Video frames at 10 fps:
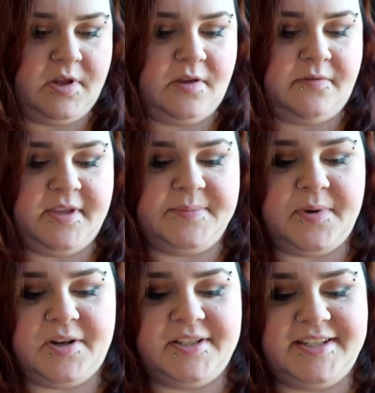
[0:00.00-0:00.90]
This
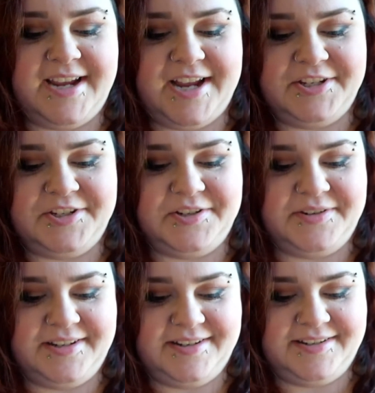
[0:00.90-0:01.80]
part's attached to it.
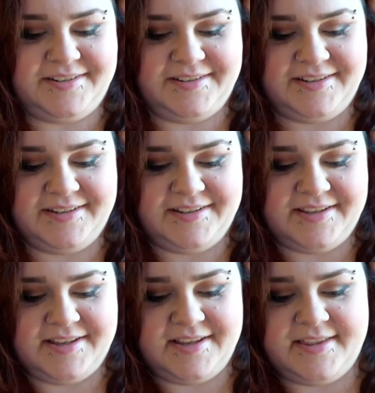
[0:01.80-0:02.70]

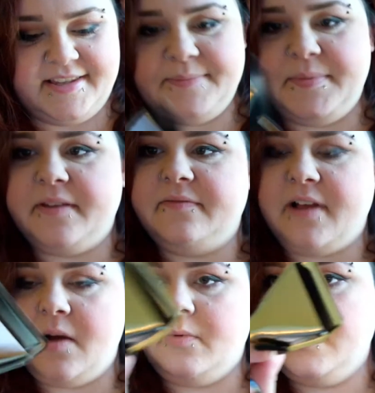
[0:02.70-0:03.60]
This big
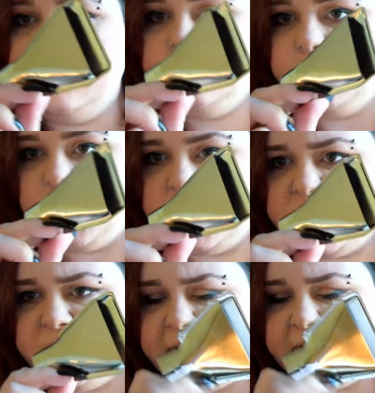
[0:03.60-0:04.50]
flat one, which if
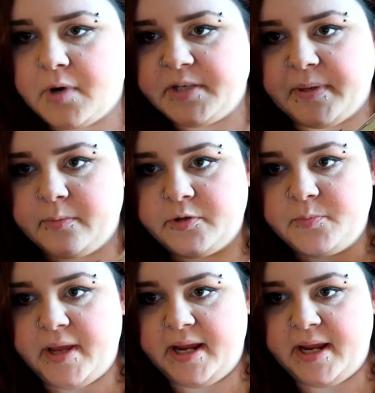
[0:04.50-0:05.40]
you ever watch people do paint